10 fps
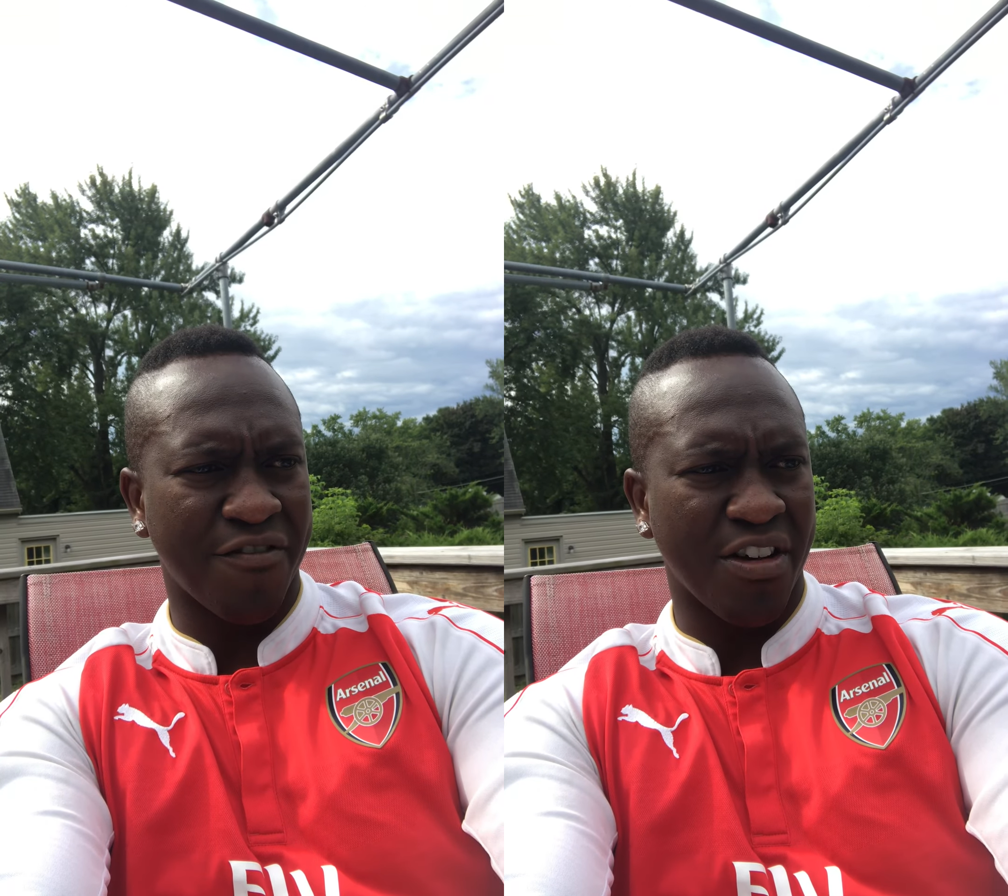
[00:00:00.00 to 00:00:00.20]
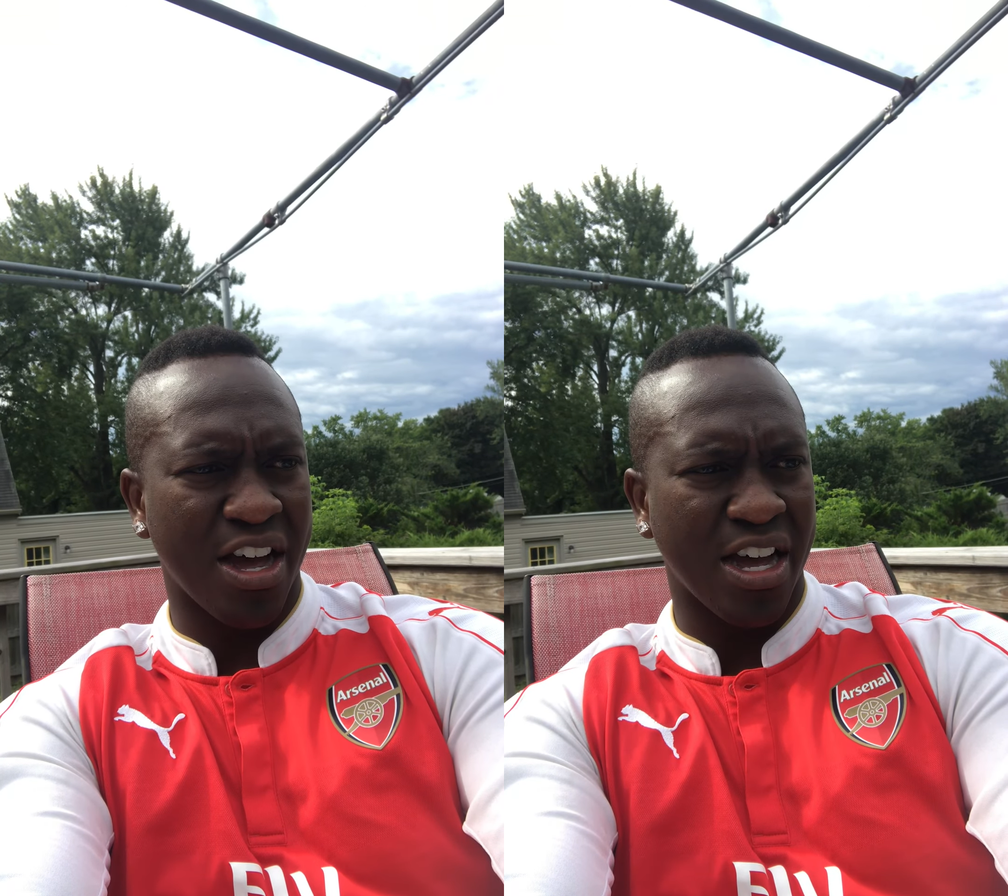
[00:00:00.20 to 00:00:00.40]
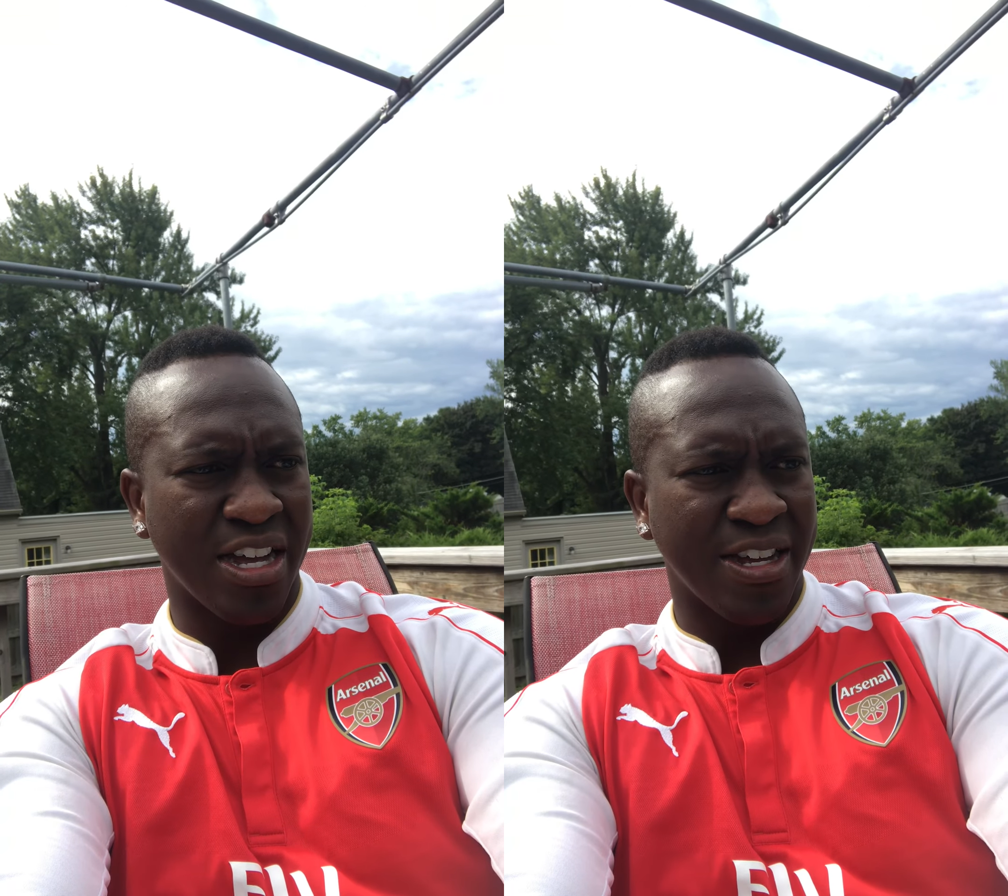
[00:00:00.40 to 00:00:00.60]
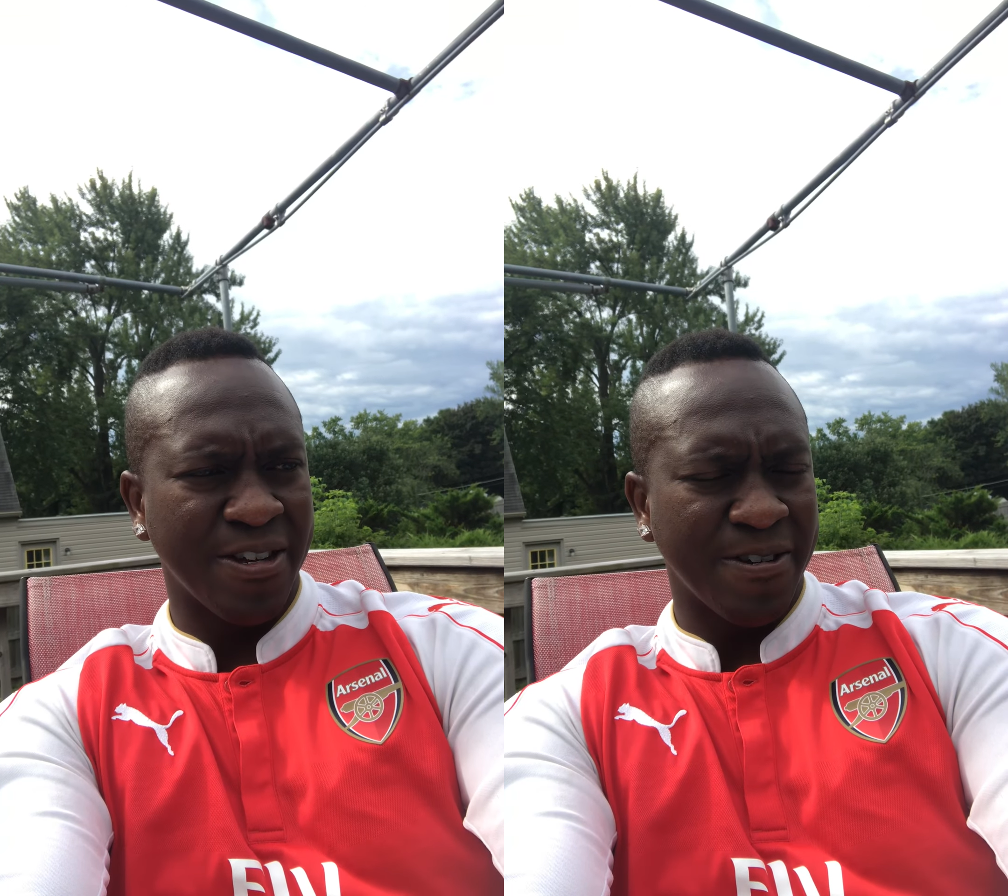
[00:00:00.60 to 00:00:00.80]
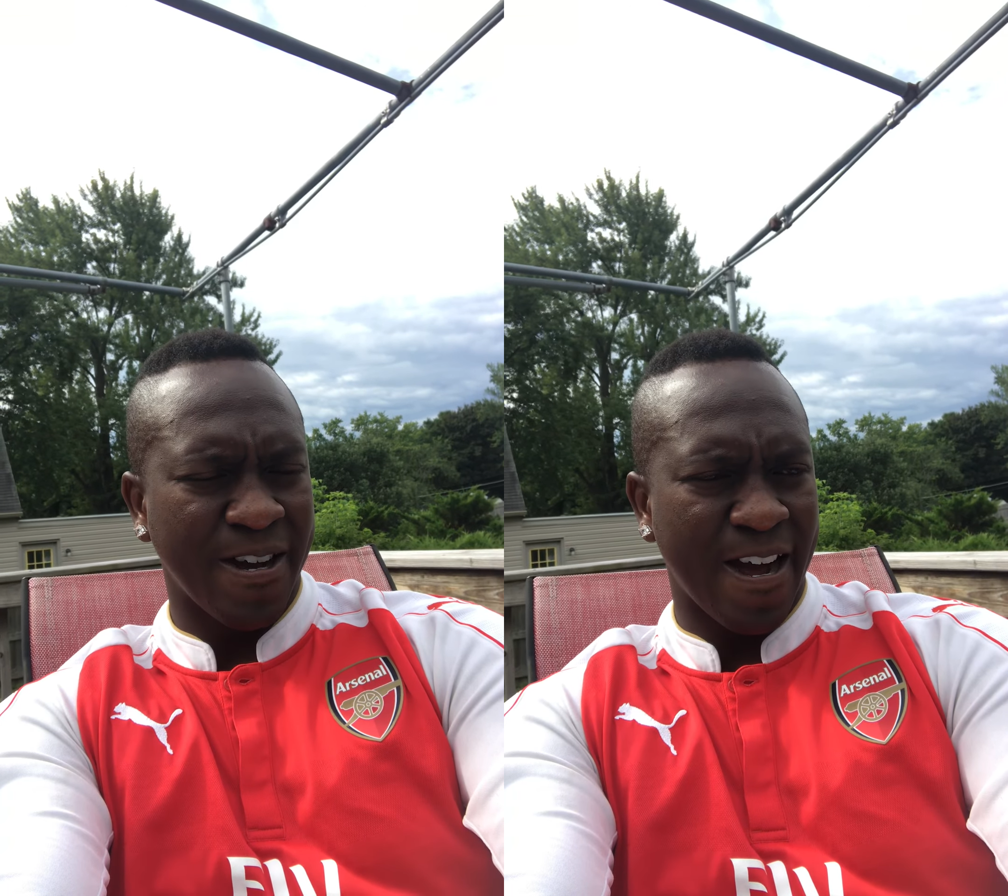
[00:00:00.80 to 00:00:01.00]

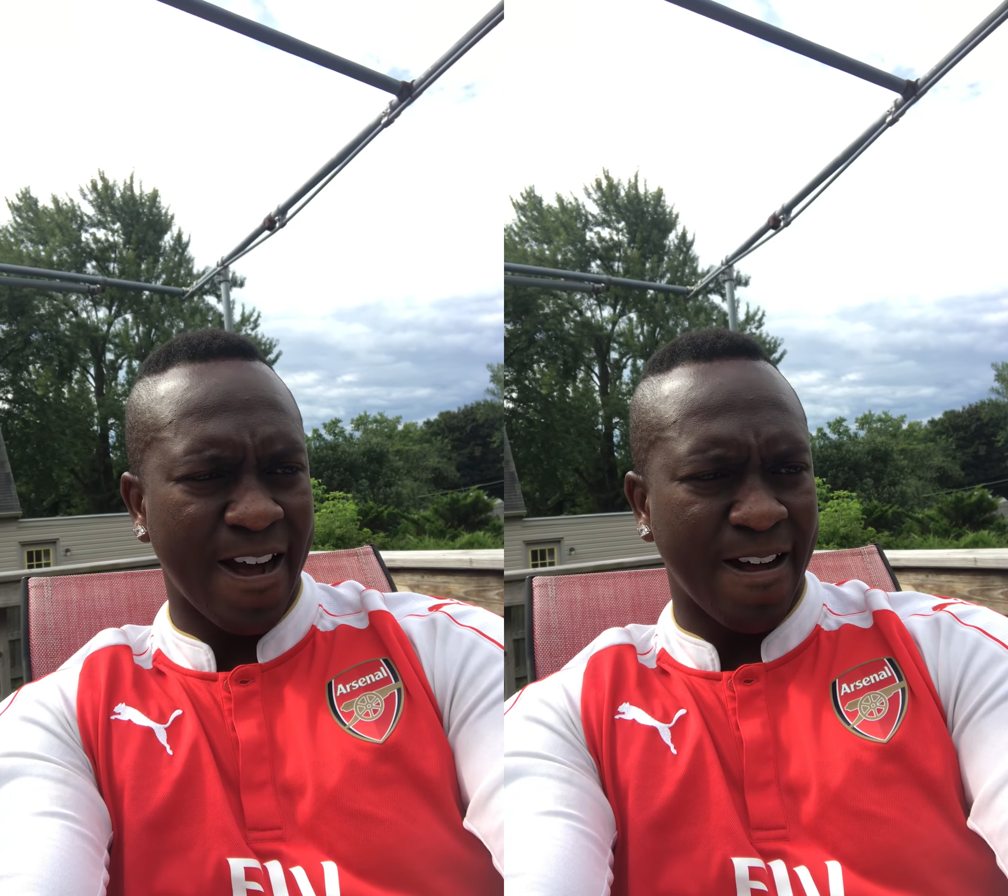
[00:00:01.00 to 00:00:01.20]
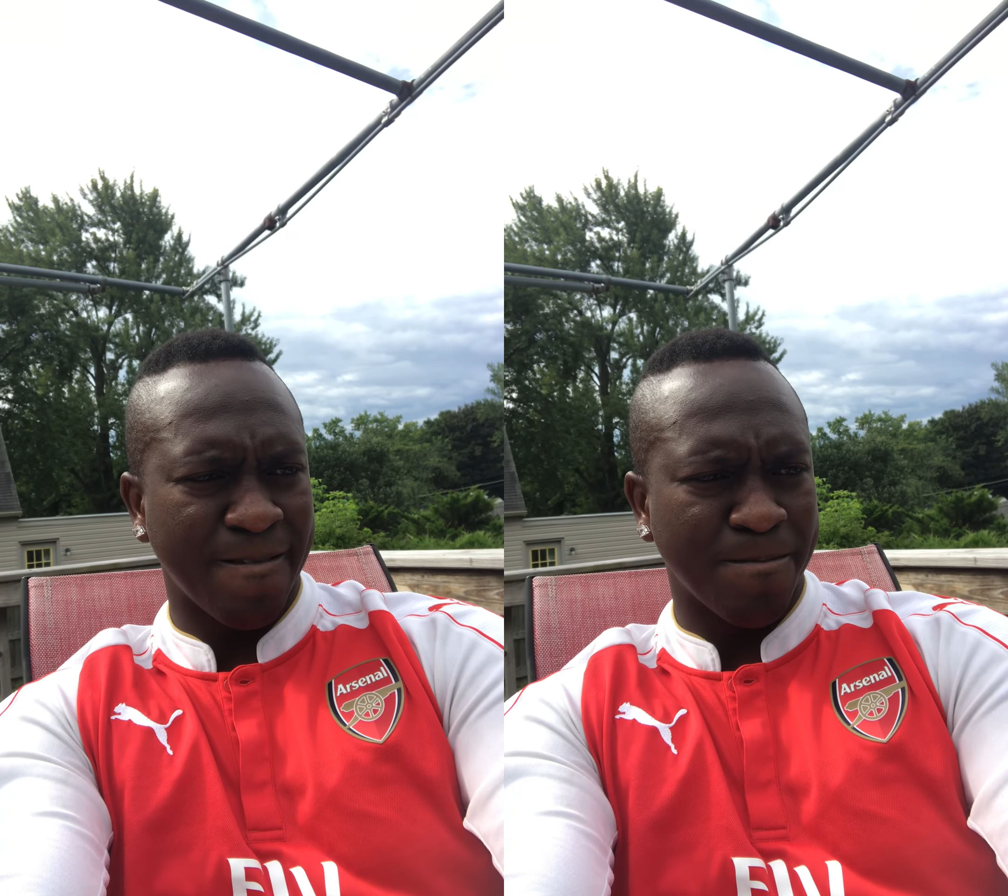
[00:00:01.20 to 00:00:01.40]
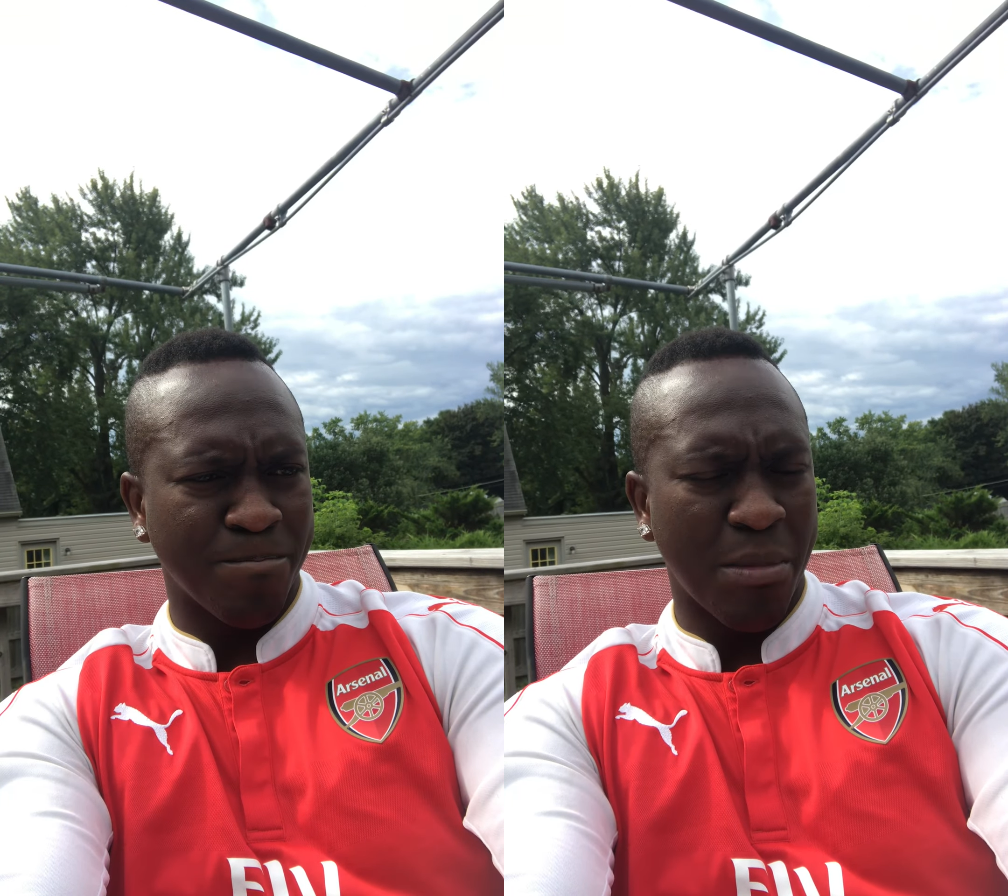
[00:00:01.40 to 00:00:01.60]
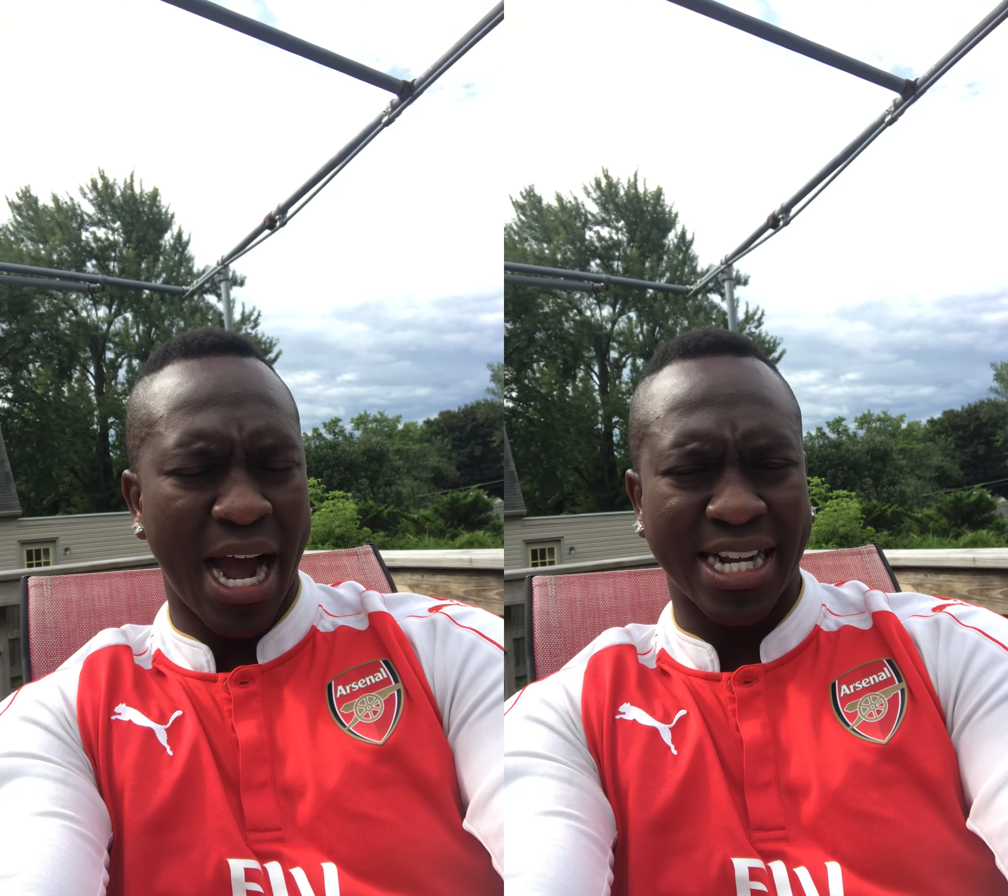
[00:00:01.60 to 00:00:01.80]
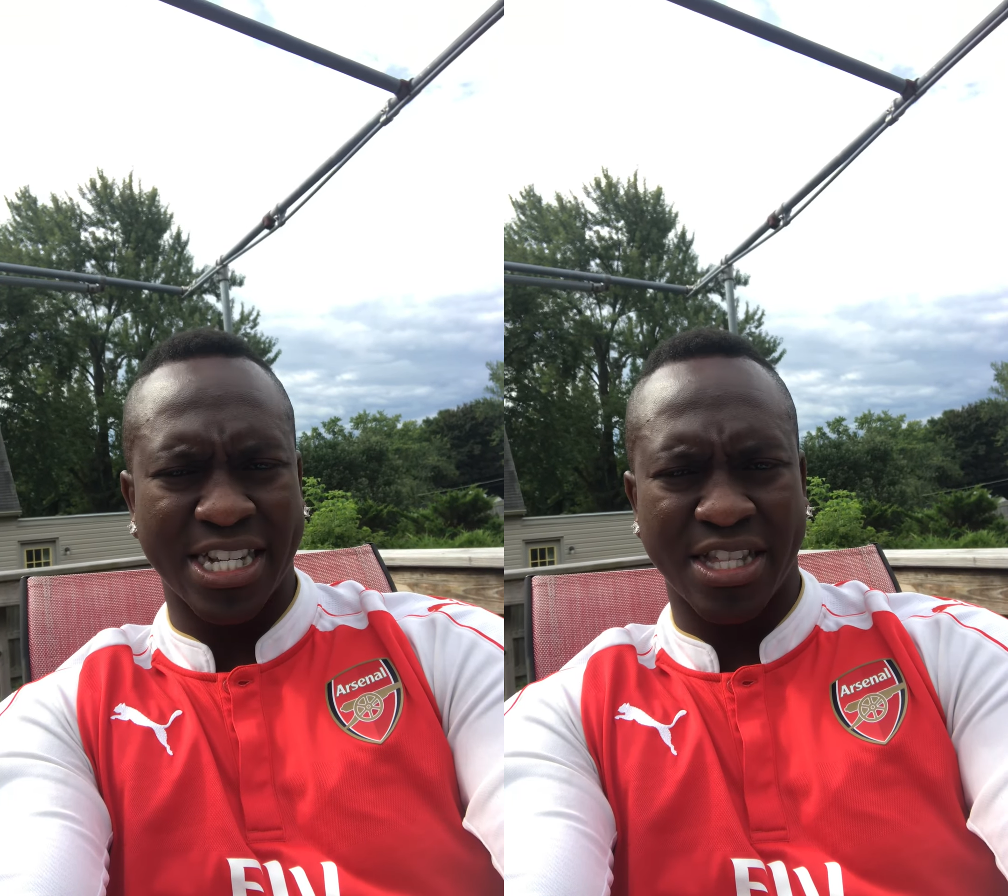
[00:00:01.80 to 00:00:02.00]
mind